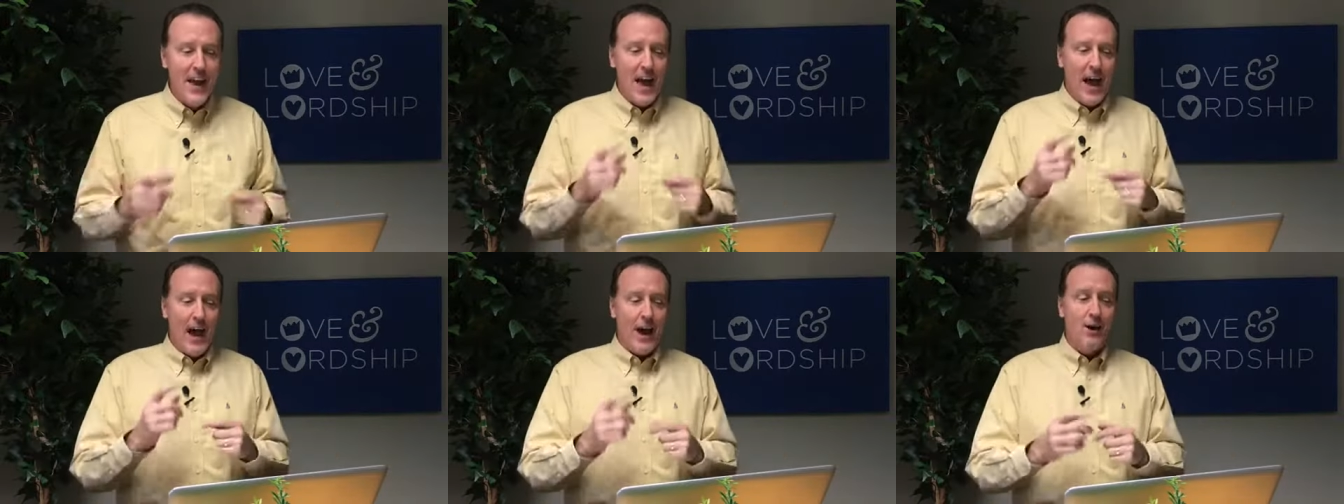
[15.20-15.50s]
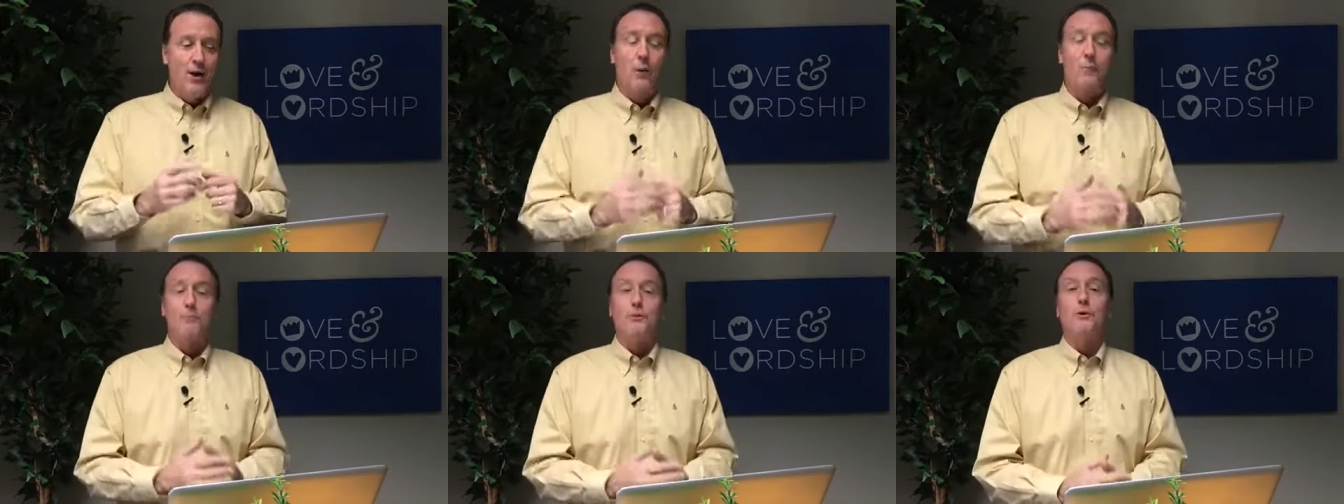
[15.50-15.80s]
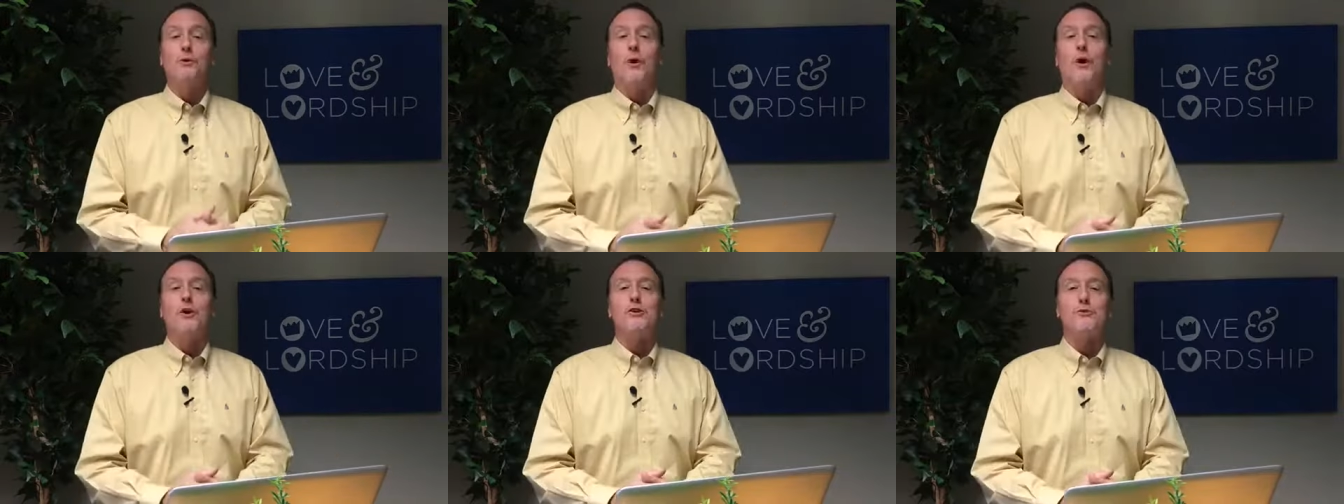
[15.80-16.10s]
I hope
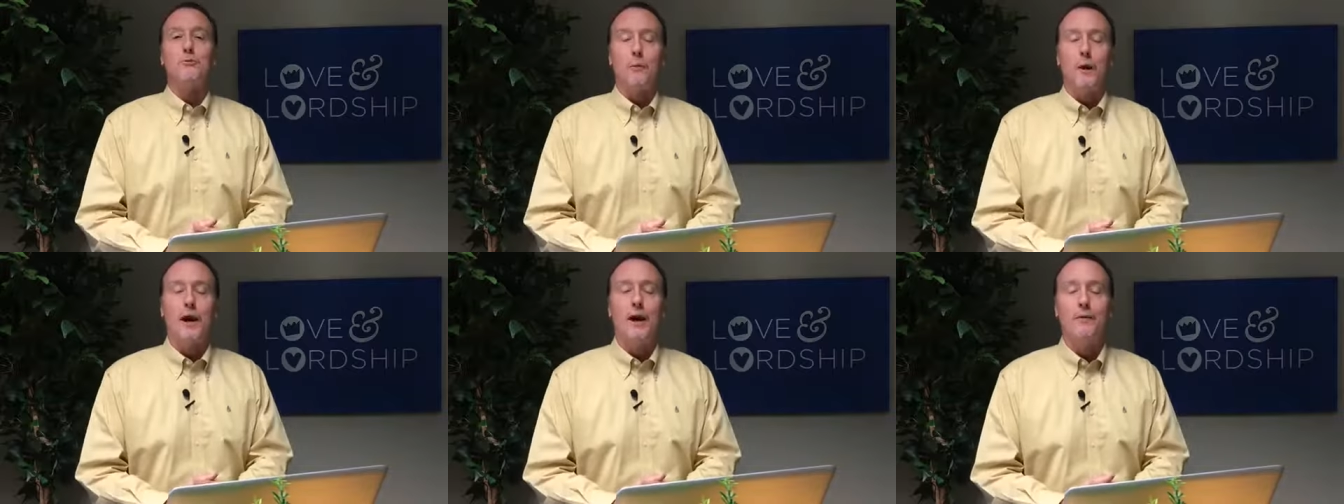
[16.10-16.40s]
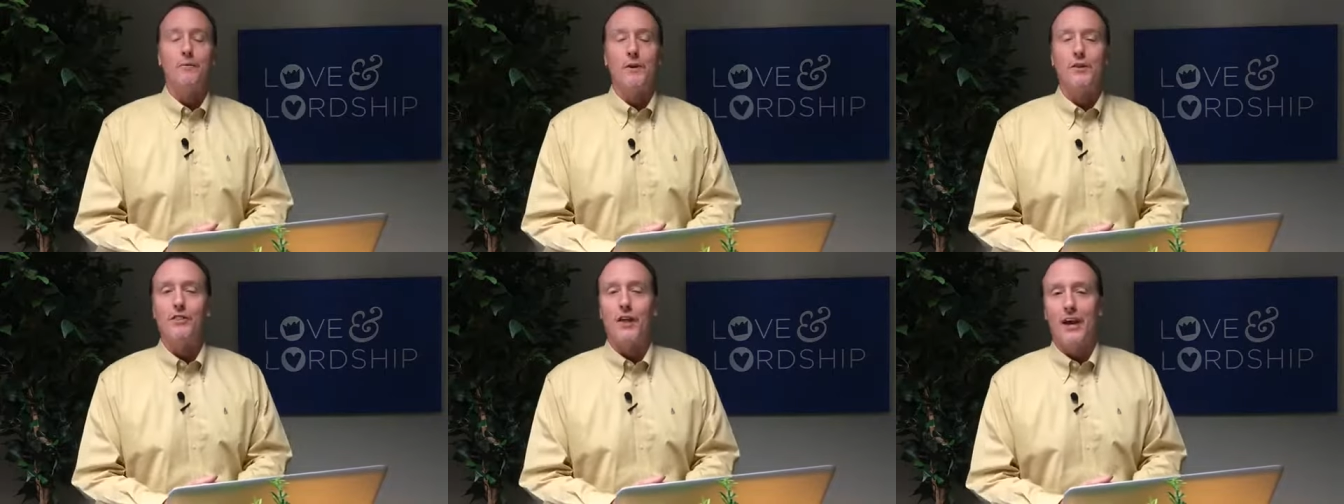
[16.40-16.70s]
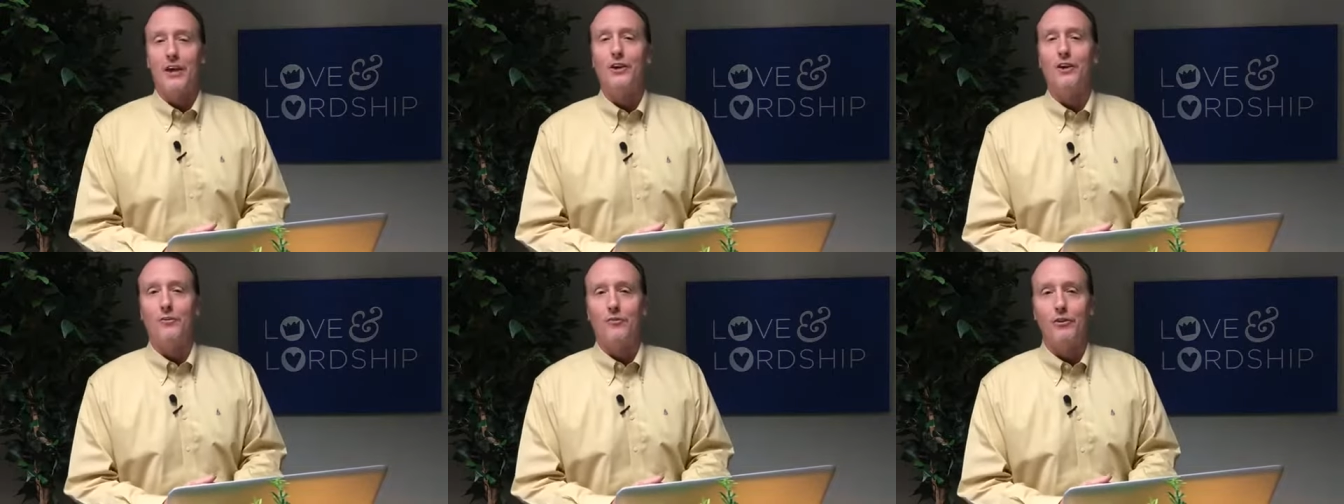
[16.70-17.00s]
you are as well. We
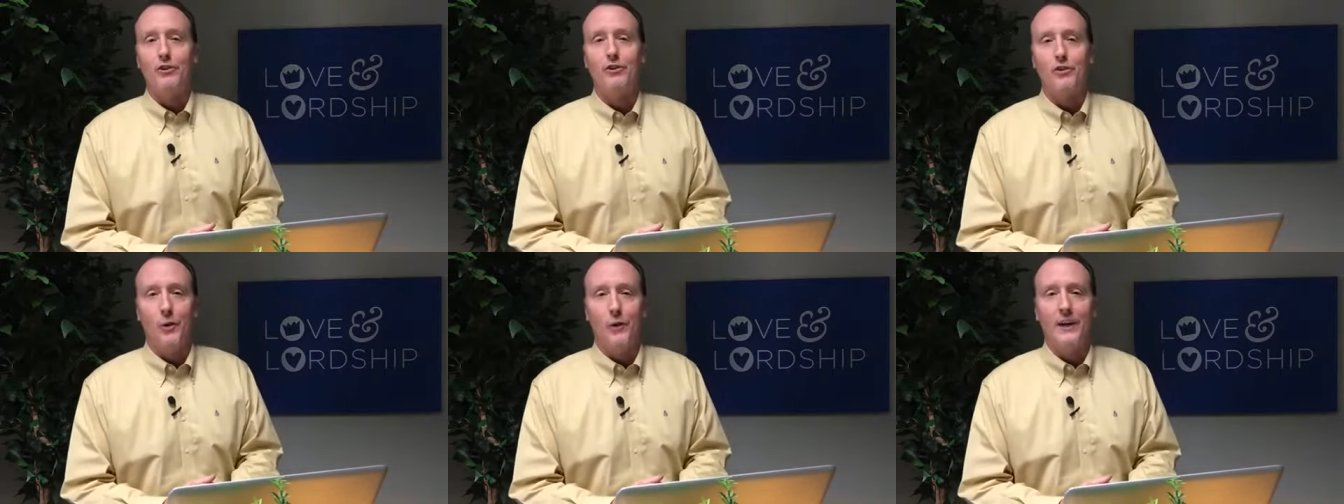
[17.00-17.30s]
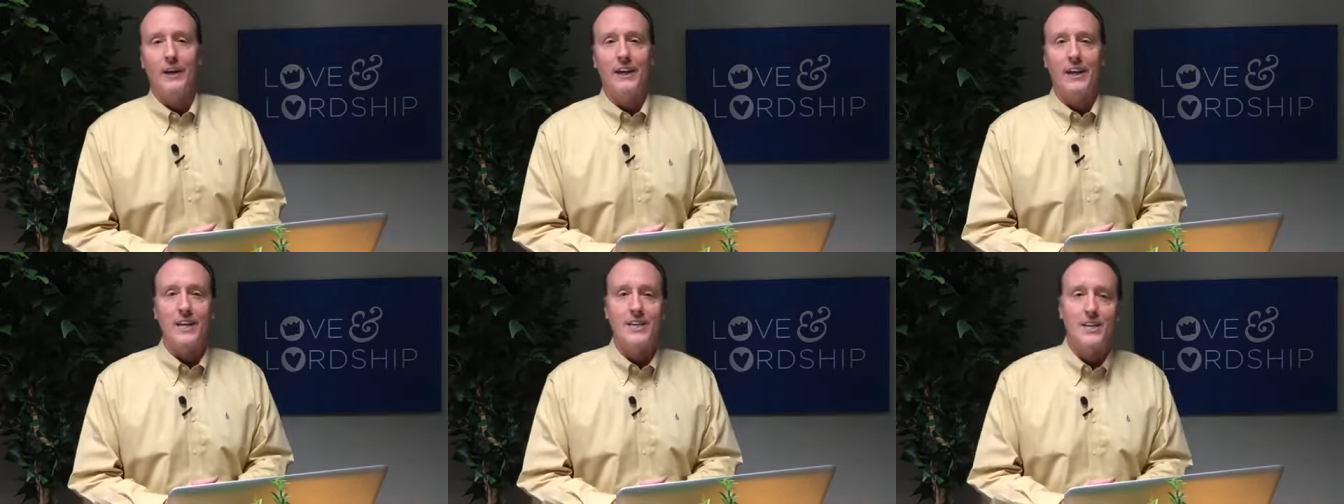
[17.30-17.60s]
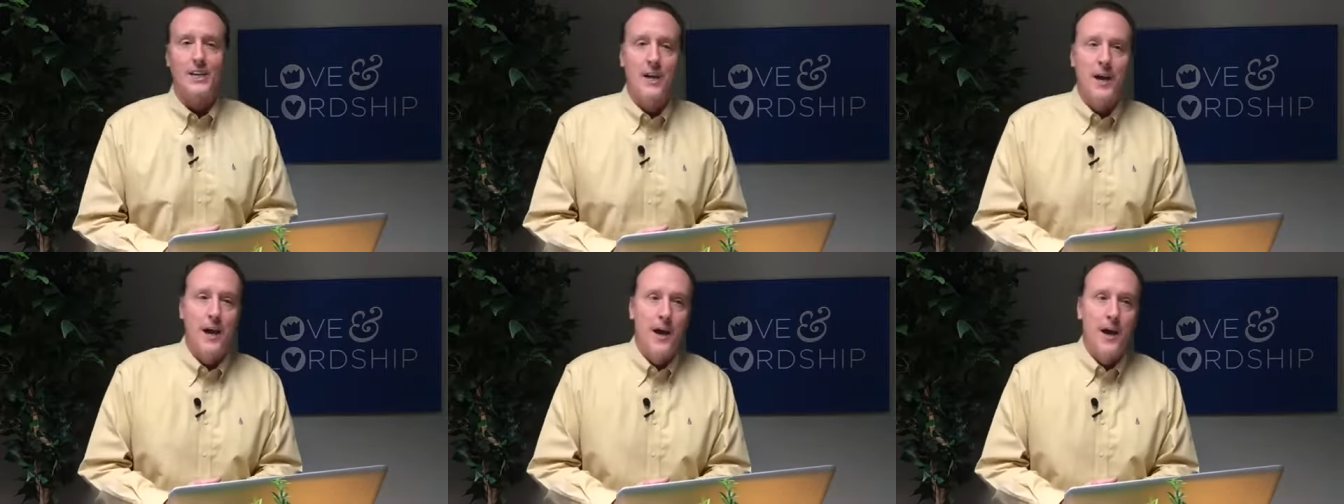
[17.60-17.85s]
thank you for joining us.